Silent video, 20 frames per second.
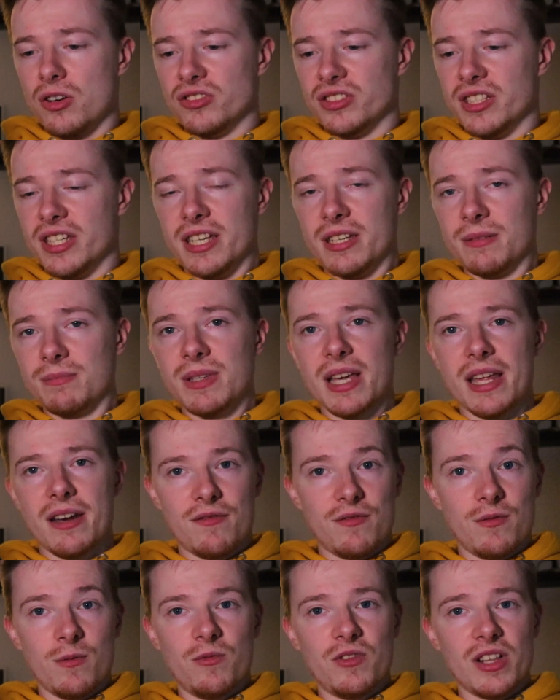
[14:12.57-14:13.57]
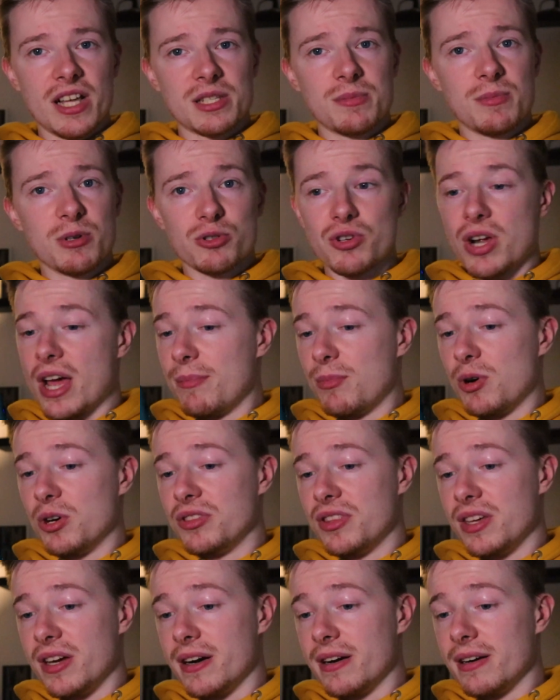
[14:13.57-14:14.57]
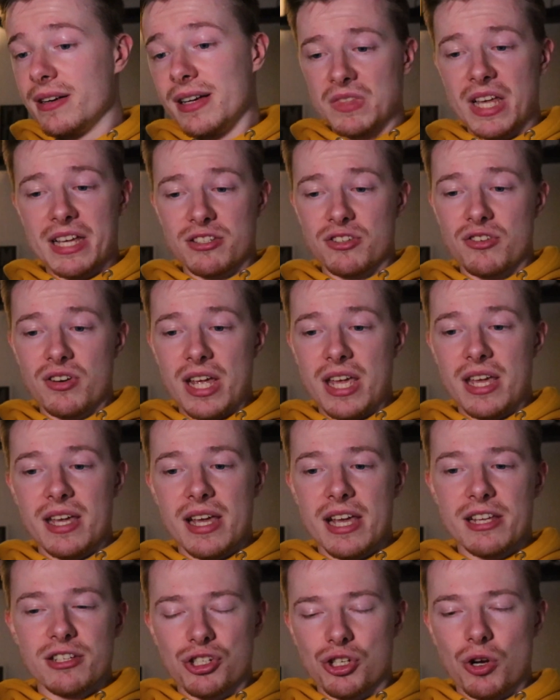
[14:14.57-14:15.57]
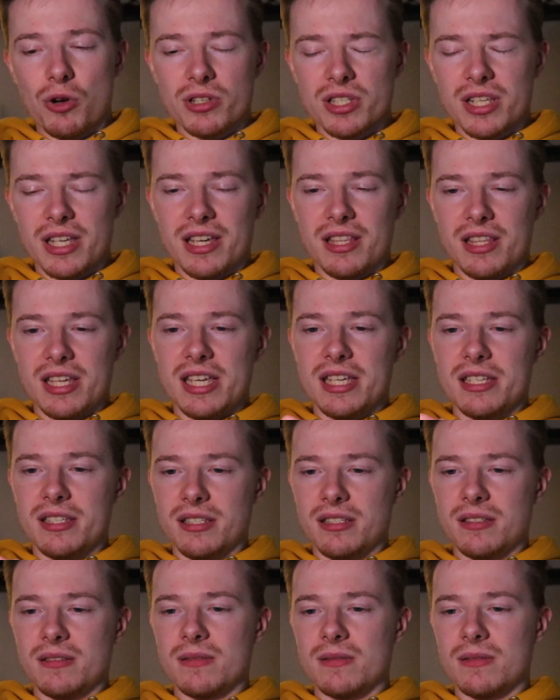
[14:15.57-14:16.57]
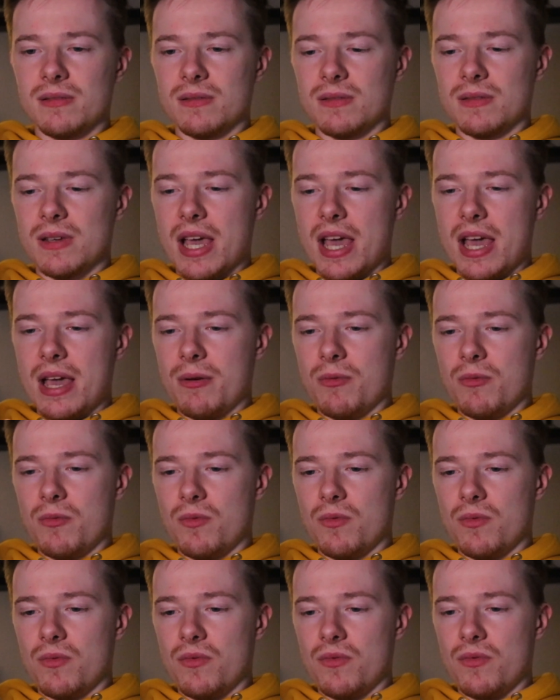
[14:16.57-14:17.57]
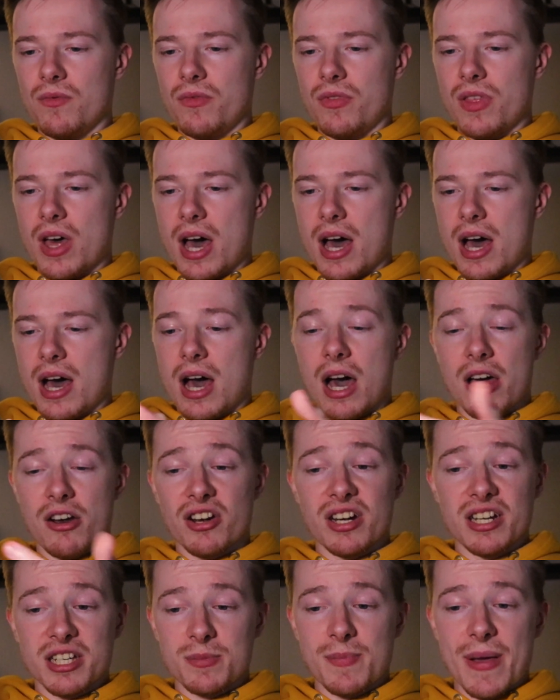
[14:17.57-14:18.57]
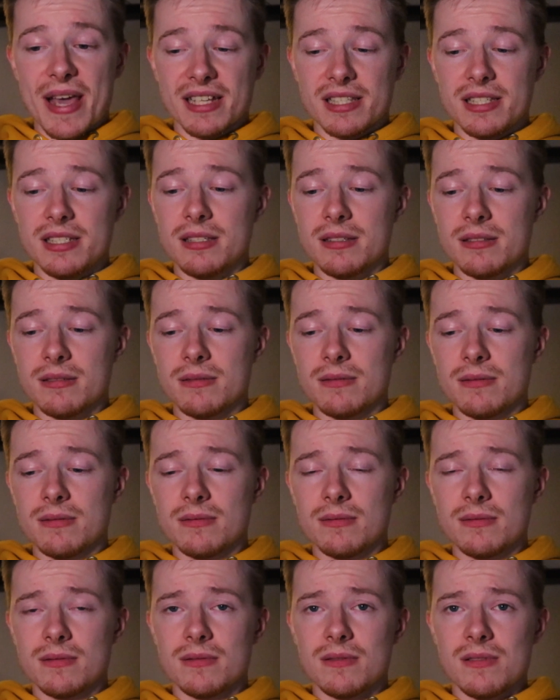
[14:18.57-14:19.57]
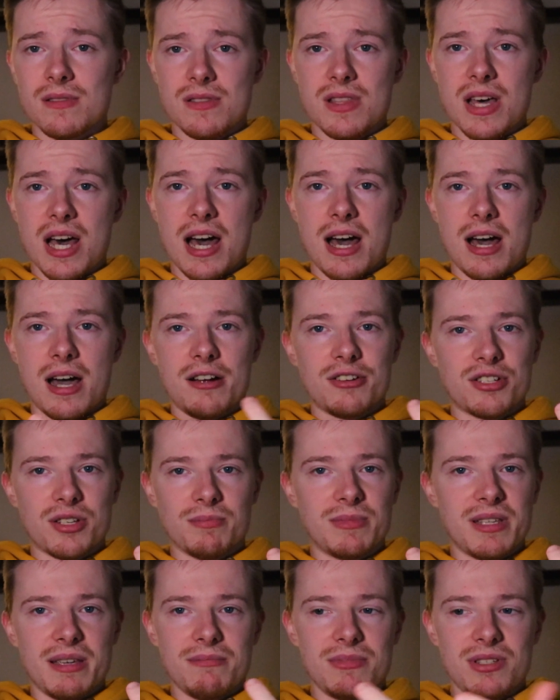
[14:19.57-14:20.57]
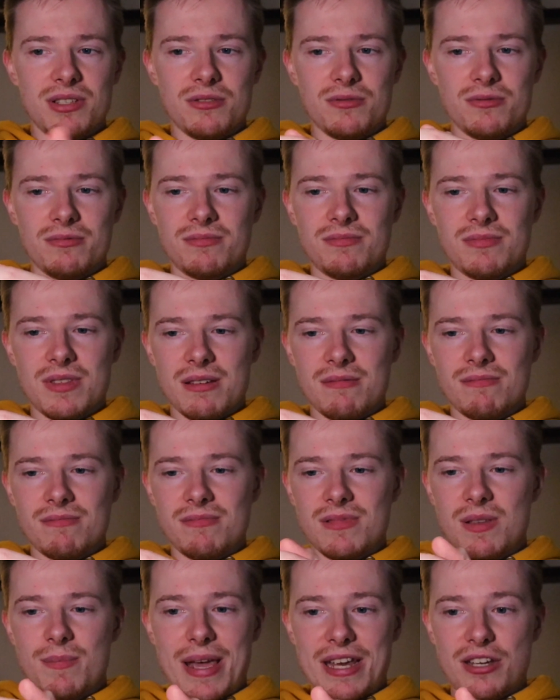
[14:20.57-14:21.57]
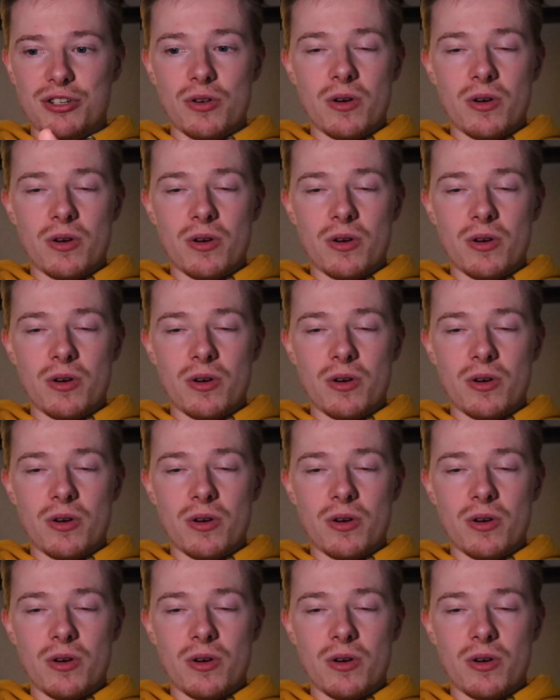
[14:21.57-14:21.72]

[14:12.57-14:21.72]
the kind of flexible tripod there. That's great. It's shots like these that are unexpected that are sometimes, you know, the best